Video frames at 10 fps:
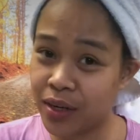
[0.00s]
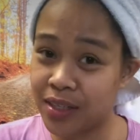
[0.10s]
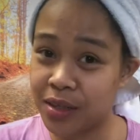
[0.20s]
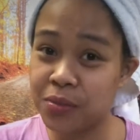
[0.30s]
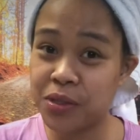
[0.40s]

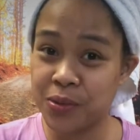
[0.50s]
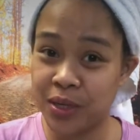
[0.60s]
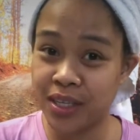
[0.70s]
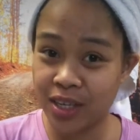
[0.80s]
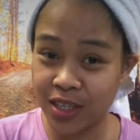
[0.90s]
Welcome to
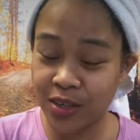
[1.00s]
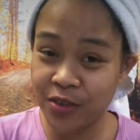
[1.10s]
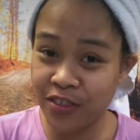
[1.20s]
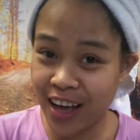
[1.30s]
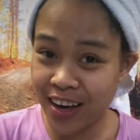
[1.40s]
another
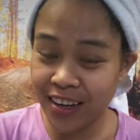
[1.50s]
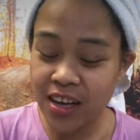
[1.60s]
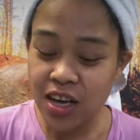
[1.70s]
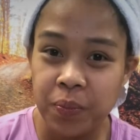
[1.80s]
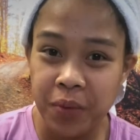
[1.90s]
vlog.
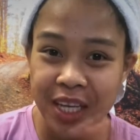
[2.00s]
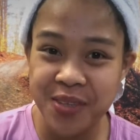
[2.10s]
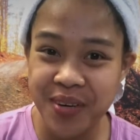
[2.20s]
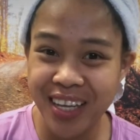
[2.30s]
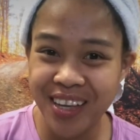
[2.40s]

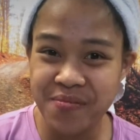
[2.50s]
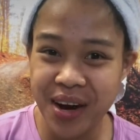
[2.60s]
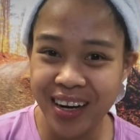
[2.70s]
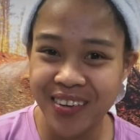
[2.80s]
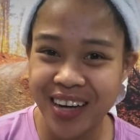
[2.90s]
Medyo magandang
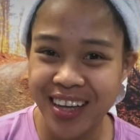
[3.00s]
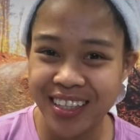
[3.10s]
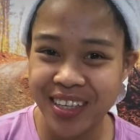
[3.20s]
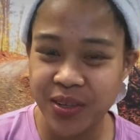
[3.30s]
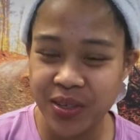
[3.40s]
background
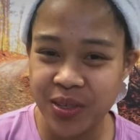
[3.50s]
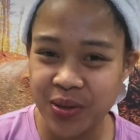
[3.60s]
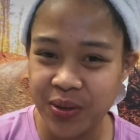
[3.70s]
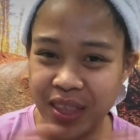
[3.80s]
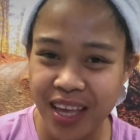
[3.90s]
natin, no?
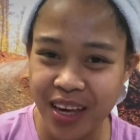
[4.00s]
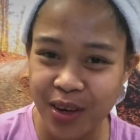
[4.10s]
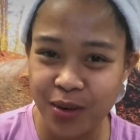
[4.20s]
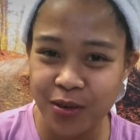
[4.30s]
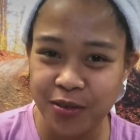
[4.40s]
So
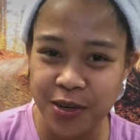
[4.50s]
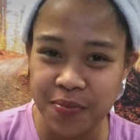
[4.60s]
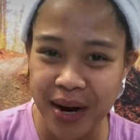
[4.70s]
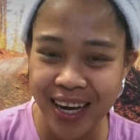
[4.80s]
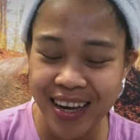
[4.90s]
thank you for
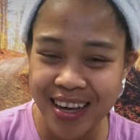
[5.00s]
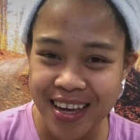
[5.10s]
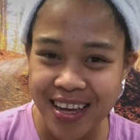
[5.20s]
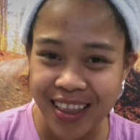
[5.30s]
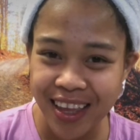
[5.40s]
Mike.
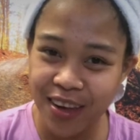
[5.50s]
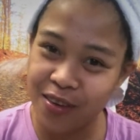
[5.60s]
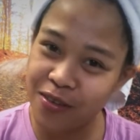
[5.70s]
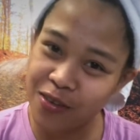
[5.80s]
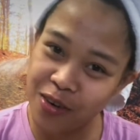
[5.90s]
Thank
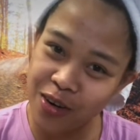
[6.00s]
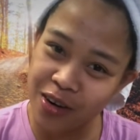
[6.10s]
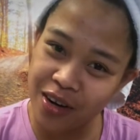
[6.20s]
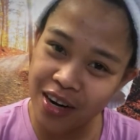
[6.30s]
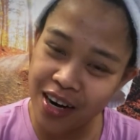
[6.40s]
you
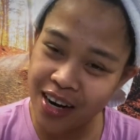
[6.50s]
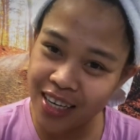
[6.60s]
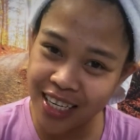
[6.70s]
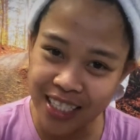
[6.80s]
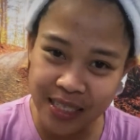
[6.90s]
for
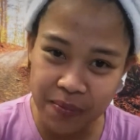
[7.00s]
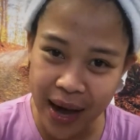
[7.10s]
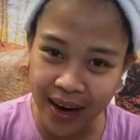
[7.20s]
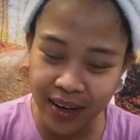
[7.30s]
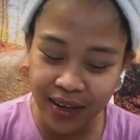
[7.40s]
this
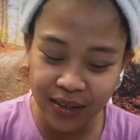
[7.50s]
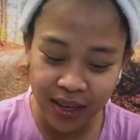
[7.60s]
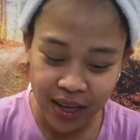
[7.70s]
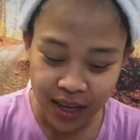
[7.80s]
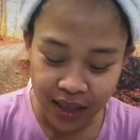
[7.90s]
background.
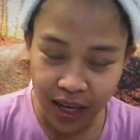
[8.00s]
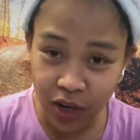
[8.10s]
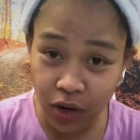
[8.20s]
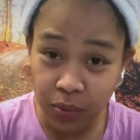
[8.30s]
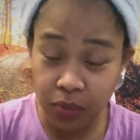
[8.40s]

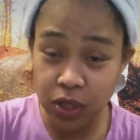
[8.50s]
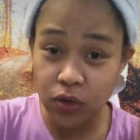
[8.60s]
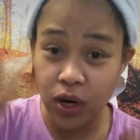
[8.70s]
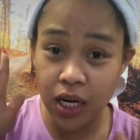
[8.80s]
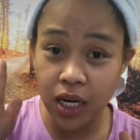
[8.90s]
Thank you, Habibi.
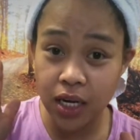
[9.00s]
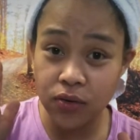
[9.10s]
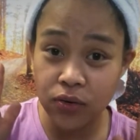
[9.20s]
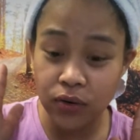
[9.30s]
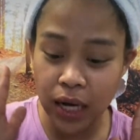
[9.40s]
So
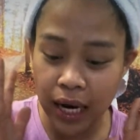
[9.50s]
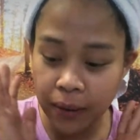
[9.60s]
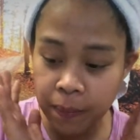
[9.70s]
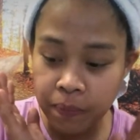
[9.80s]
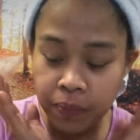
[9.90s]
kaliligo ko
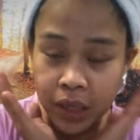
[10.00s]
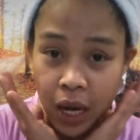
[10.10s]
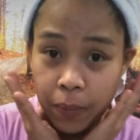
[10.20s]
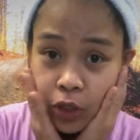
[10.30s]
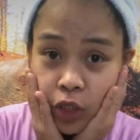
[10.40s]
lang.
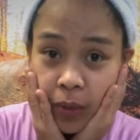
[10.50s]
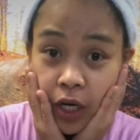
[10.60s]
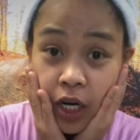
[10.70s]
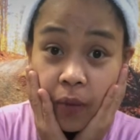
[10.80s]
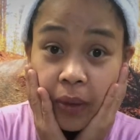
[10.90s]
Tapos,
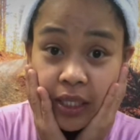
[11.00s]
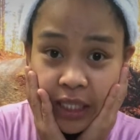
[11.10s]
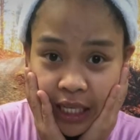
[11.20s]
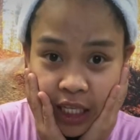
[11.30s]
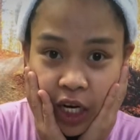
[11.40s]
pero
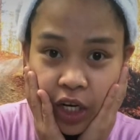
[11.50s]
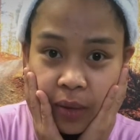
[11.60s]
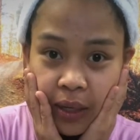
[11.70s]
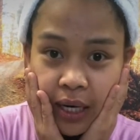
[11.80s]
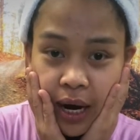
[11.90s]
nakapag-skincare
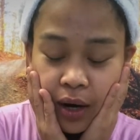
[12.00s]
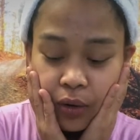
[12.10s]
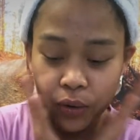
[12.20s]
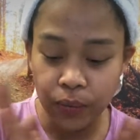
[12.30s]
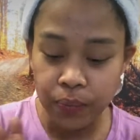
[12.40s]
naman na
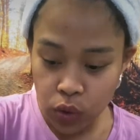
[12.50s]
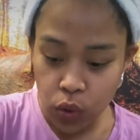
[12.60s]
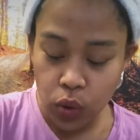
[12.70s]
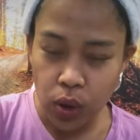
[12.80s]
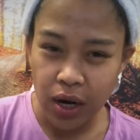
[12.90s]
ako.
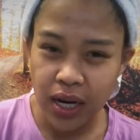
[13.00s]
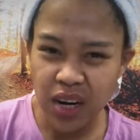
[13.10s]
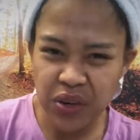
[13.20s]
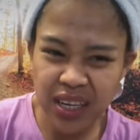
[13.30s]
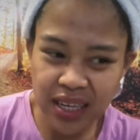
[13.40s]
So, ang
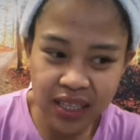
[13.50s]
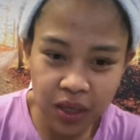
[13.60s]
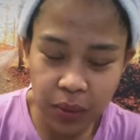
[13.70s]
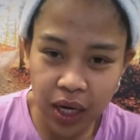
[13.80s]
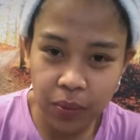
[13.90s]
gagawin lang
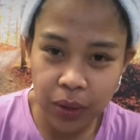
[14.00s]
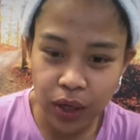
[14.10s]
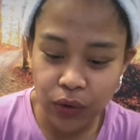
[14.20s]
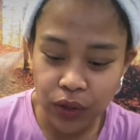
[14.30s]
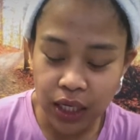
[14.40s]
nating makeup
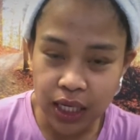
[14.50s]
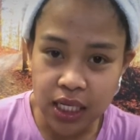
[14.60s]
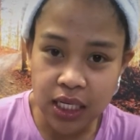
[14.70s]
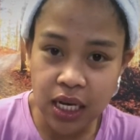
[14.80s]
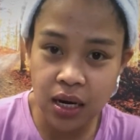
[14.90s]
ngayon
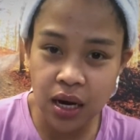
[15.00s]
is